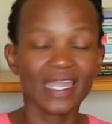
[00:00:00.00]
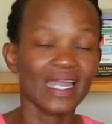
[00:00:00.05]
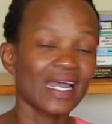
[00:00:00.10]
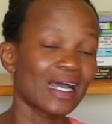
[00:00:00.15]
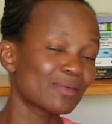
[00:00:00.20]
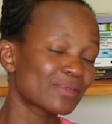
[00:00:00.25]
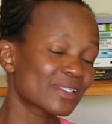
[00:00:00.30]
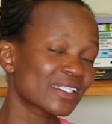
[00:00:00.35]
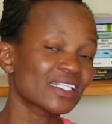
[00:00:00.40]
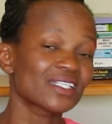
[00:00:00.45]

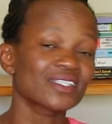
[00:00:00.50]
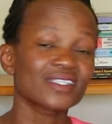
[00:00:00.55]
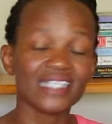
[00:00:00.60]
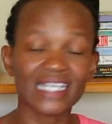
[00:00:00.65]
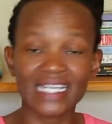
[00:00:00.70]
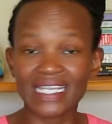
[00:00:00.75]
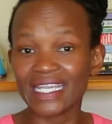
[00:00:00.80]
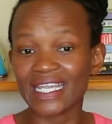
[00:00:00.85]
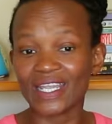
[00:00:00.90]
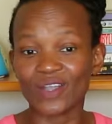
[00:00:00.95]
I'm still
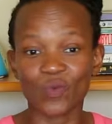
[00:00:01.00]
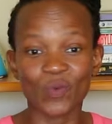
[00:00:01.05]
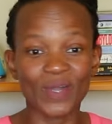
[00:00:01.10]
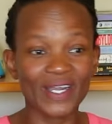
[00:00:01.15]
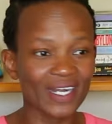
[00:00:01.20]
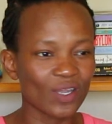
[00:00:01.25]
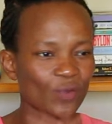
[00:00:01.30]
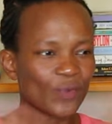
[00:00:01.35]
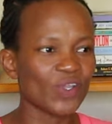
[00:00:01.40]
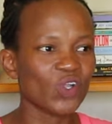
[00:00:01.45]
thinking,
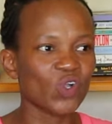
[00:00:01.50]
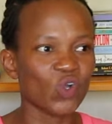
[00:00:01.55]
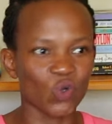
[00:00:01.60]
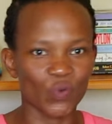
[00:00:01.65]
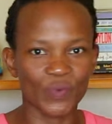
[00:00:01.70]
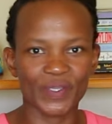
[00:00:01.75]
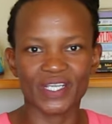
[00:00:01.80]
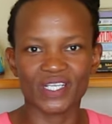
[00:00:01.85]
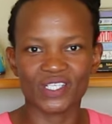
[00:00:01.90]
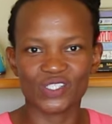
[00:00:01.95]
what are we
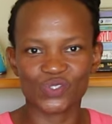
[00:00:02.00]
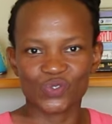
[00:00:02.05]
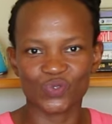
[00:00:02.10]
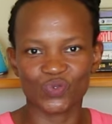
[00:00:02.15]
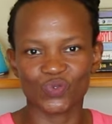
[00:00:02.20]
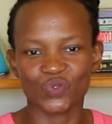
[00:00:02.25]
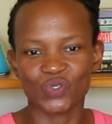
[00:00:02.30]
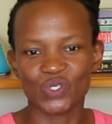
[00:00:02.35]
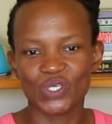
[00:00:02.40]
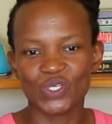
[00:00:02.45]
going
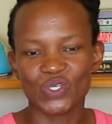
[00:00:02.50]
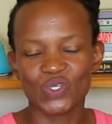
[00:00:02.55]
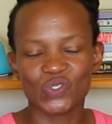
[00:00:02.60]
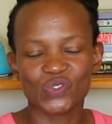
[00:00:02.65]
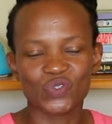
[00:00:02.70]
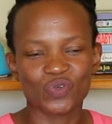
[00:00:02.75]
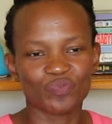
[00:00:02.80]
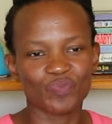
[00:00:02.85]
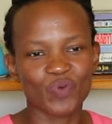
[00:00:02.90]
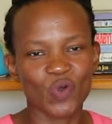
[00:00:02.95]
to
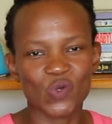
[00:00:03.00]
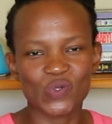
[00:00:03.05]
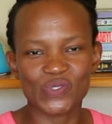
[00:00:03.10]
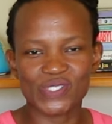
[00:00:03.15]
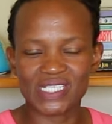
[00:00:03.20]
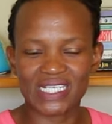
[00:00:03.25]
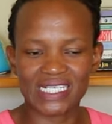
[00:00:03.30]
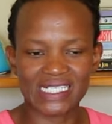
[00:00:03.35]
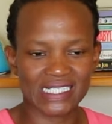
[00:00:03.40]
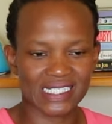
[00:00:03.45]

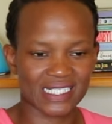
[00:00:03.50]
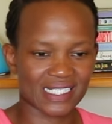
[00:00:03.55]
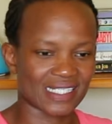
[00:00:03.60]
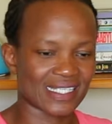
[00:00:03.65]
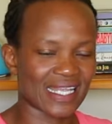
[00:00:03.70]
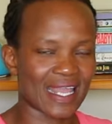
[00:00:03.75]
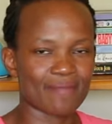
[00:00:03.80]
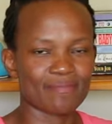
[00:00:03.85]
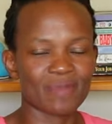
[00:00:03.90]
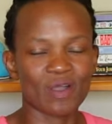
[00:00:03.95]
post in
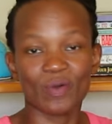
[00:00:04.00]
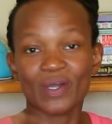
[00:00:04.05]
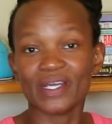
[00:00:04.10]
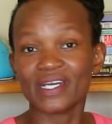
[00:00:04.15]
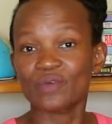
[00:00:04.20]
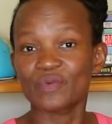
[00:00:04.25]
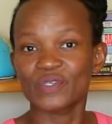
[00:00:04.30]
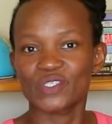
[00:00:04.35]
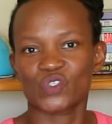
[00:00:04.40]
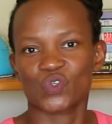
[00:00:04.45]
December? What
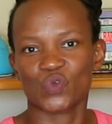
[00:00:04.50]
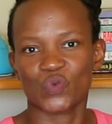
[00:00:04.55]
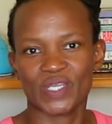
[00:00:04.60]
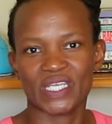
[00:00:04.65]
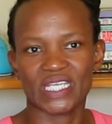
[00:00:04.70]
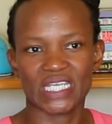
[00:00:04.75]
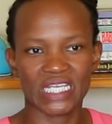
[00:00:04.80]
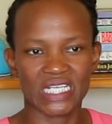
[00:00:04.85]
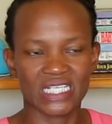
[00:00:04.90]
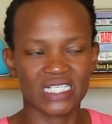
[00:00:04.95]
are we
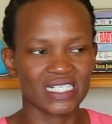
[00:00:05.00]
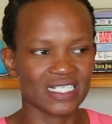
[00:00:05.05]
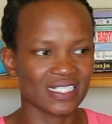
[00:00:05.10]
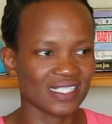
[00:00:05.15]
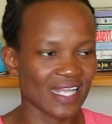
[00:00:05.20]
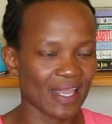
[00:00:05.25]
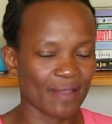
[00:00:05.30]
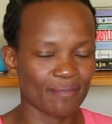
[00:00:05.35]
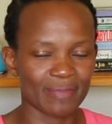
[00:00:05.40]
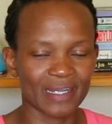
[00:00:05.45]
doing in
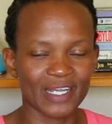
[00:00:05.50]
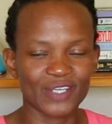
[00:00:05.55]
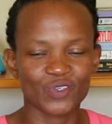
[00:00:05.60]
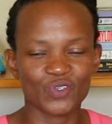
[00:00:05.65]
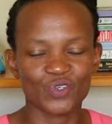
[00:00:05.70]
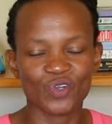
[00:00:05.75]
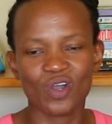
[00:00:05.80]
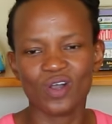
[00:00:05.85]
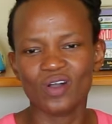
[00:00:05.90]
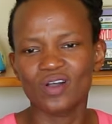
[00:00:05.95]
December,
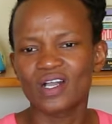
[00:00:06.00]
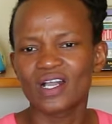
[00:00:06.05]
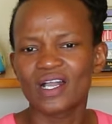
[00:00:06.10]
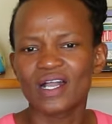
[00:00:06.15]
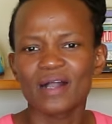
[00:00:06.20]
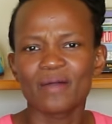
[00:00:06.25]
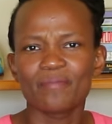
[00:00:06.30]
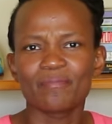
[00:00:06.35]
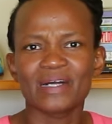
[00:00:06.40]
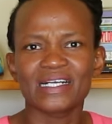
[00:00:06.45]
you know?
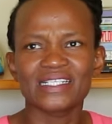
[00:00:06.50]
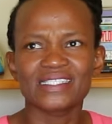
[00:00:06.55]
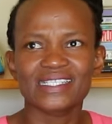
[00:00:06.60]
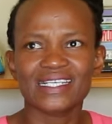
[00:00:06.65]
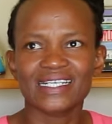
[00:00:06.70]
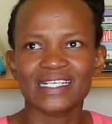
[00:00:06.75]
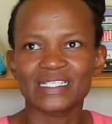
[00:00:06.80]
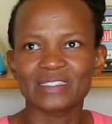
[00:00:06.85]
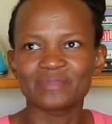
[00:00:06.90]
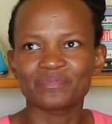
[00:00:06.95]
But
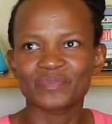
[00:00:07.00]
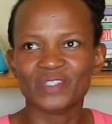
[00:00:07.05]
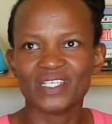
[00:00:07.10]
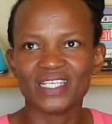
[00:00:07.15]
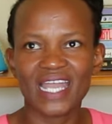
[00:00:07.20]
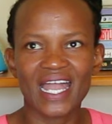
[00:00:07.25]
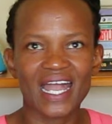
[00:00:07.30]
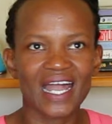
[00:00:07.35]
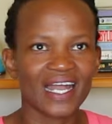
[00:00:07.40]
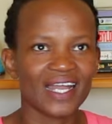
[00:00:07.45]

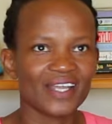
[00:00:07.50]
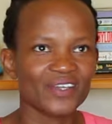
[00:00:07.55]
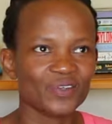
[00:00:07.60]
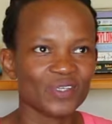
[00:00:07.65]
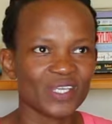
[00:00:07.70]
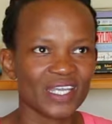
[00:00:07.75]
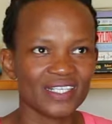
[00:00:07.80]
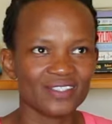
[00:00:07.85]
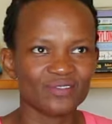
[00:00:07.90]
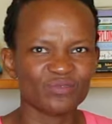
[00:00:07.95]
you
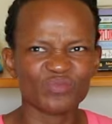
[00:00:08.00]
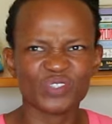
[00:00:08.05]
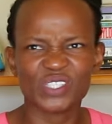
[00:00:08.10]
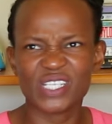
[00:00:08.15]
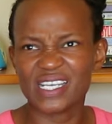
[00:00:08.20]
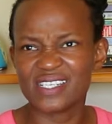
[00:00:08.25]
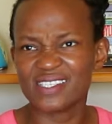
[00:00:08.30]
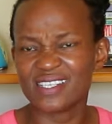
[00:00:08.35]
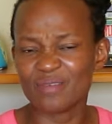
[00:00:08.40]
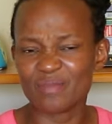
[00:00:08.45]
can
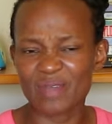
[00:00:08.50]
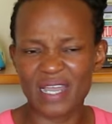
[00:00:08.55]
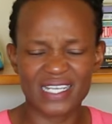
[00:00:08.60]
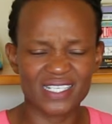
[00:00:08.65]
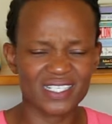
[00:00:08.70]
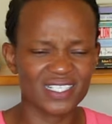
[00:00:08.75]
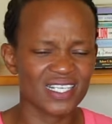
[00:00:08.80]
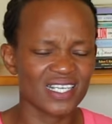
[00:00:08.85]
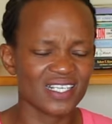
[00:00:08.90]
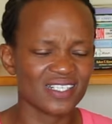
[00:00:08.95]
share some
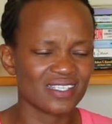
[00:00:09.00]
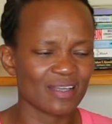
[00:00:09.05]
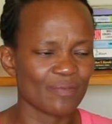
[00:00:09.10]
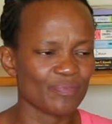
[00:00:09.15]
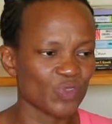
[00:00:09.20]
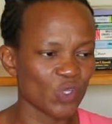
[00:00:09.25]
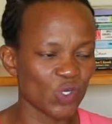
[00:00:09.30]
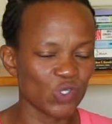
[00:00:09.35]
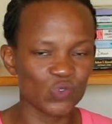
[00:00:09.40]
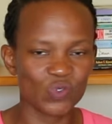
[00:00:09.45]
ideas,
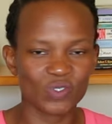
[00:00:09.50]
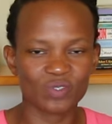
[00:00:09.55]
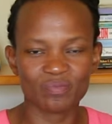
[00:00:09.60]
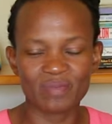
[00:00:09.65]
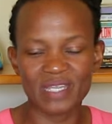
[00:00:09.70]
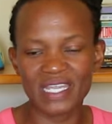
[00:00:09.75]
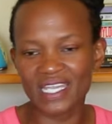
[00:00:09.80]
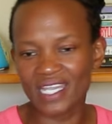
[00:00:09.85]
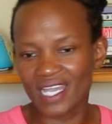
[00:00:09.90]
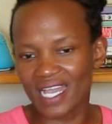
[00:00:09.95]
some thoughts with
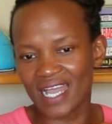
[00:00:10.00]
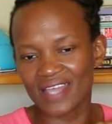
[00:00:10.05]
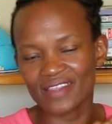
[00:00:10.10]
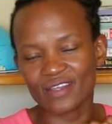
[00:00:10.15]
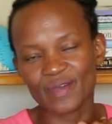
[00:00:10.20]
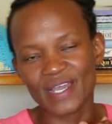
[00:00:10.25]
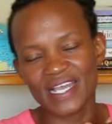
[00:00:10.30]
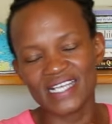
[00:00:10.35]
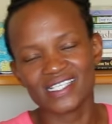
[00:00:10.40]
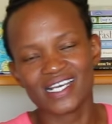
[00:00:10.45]
me.
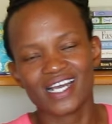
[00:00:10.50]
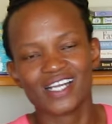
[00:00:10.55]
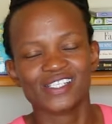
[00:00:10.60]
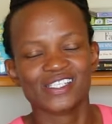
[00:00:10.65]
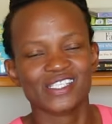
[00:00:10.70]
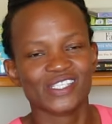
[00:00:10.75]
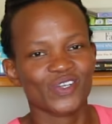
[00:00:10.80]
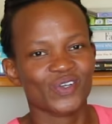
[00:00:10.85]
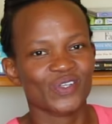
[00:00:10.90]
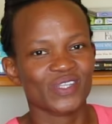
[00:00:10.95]
Otherwise, I'll
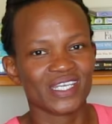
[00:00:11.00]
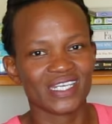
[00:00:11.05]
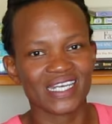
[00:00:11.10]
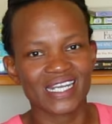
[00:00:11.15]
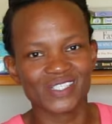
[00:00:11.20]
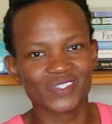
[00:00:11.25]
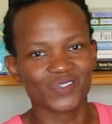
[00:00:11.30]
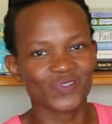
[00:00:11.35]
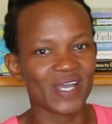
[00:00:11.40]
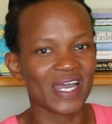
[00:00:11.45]
see you on the
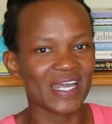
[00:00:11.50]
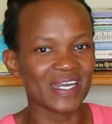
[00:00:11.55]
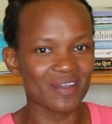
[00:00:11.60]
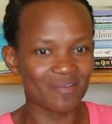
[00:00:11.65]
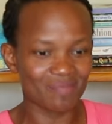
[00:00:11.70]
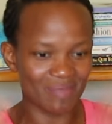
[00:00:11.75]
next one.